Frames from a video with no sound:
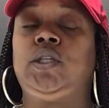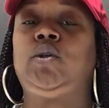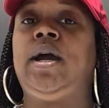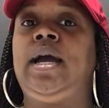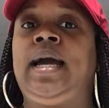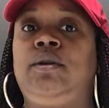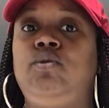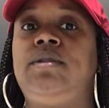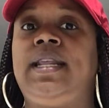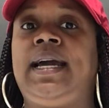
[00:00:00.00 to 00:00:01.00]
so I
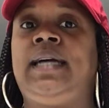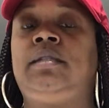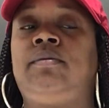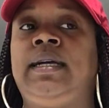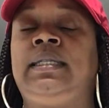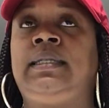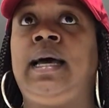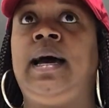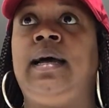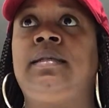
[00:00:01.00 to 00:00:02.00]
knew that I got the right
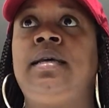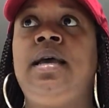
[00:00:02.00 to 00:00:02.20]
size.